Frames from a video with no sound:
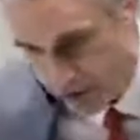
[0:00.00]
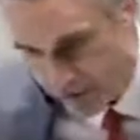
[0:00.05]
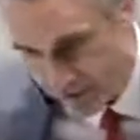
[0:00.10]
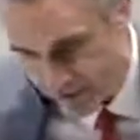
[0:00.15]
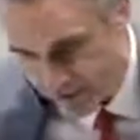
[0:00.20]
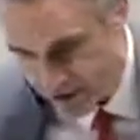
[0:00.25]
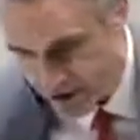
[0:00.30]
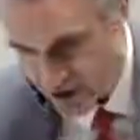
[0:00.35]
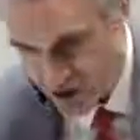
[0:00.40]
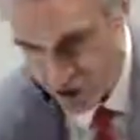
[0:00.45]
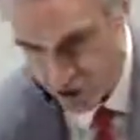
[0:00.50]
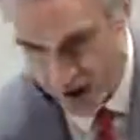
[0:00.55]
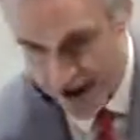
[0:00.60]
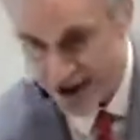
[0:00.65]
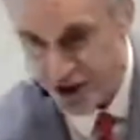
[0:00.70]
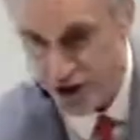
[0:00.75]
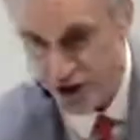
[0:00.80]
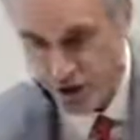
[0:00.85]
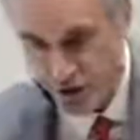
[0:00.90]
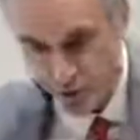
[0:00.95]
if it
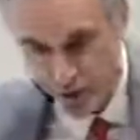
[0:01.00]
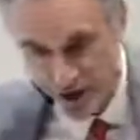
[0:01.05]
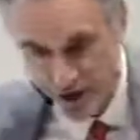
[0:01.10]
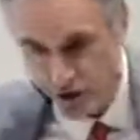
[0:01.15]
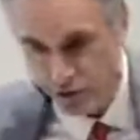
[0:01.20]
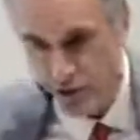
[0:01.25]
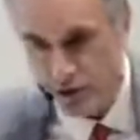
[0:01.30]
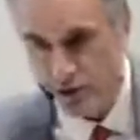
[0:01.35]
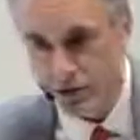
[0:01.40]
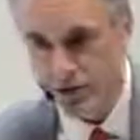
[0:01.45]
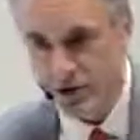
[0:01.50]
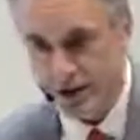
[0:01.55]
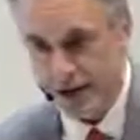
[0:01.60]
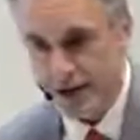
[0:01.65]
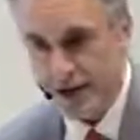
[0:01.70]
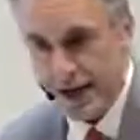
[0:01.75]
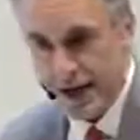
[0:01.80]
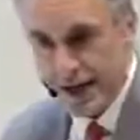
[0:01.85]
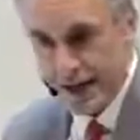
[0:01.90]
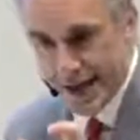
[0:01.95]
stretches when you use it?
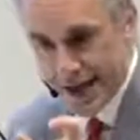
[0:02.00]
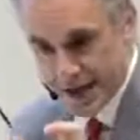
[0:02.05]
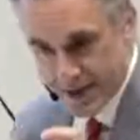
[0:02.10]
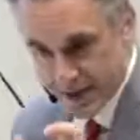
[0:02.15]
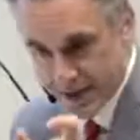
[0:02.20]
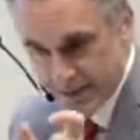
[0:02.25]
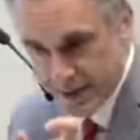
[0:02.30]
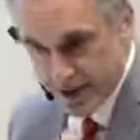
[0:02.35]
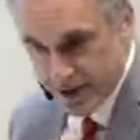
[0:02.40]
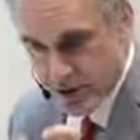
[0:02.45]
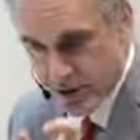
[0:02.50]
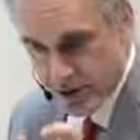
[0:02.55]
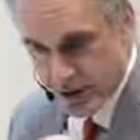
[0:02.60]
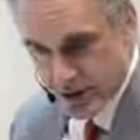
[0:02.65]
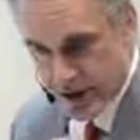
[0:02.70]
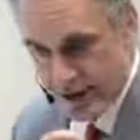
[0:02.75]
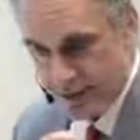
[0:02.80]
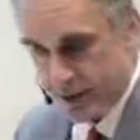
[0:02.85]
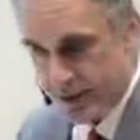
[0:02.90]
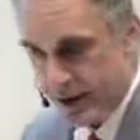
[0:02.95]
It has to measure the
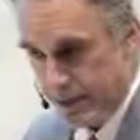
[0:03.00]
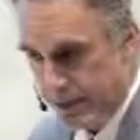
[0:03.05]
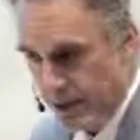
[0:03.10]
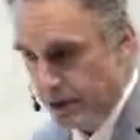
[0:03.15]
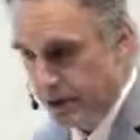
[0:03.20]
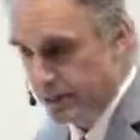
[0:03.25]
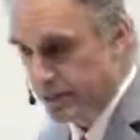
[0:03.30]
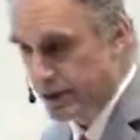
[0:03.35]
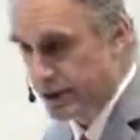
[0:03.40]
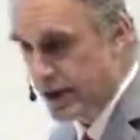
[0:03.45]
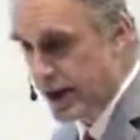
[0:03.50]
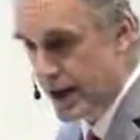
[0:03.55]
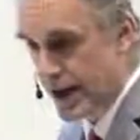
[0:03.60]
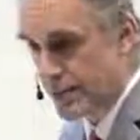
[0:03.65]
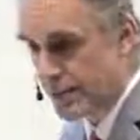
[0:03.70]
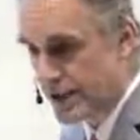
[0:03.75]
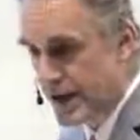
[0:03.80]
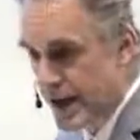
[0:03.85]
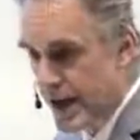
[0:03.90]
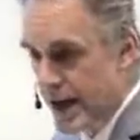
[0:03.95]
same thing multiple
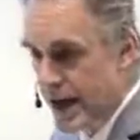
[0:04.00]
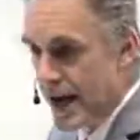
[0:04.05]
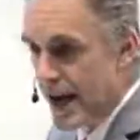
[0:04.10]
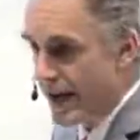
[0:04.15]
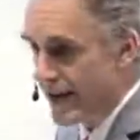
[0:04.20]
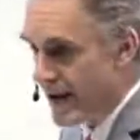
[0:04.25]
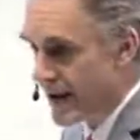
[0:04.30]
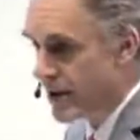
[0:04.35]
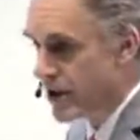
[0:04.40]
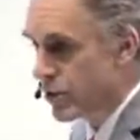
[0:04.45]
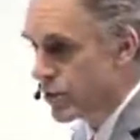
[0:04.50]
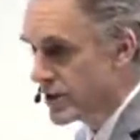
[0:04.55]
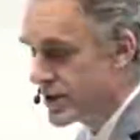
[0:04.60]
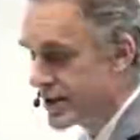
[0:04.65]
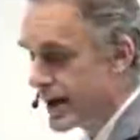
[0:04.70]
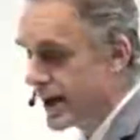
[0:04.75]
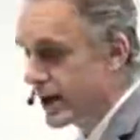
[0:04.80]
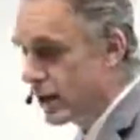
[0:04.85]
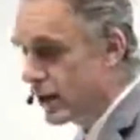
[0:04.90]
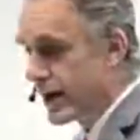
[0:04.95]
times. And then you would
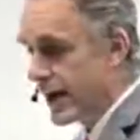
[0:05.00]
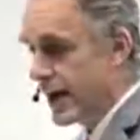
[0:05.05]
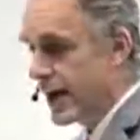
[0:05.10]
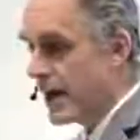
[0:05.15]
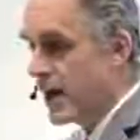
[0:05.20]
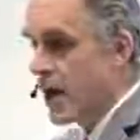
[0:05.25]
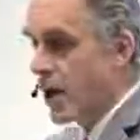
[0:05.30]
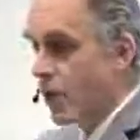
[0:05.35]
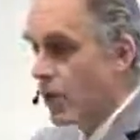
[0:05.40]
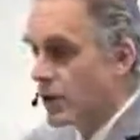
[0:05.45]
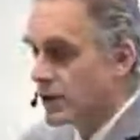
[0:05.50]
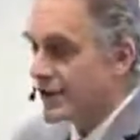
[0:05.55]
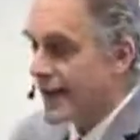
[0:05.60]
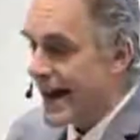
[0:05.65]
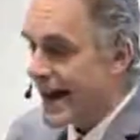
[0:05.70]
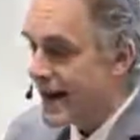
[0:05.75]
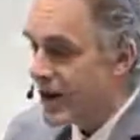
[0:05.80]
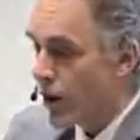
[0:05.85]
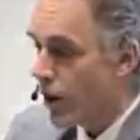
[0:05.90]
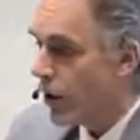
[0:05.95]
say, okay, we'll
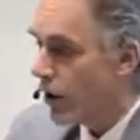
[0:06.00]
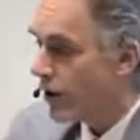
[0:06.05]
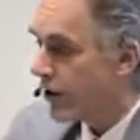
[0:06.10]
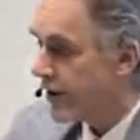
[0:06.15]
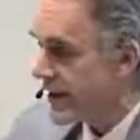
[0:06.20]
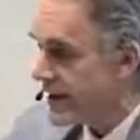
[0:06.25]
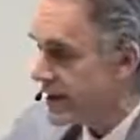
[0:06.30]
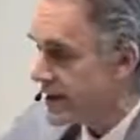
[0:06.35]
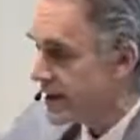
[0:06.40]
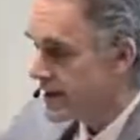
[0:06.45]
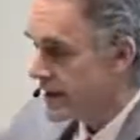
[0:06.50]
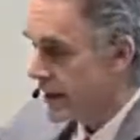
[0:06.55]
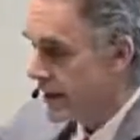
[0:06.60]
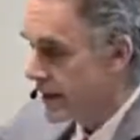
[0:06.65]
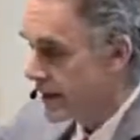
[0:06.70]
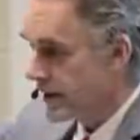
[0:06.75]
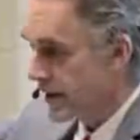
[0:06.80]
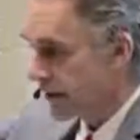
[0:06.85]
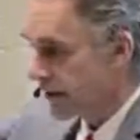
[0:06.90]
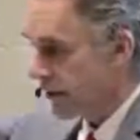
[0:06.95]
take all these
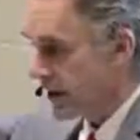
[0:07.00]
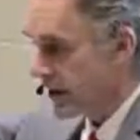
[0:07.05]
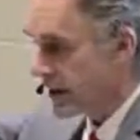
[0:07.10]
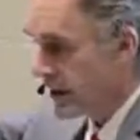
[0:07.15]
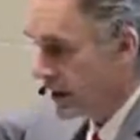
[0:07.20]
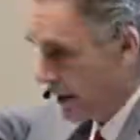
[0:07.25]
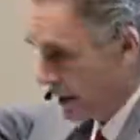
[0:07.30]
different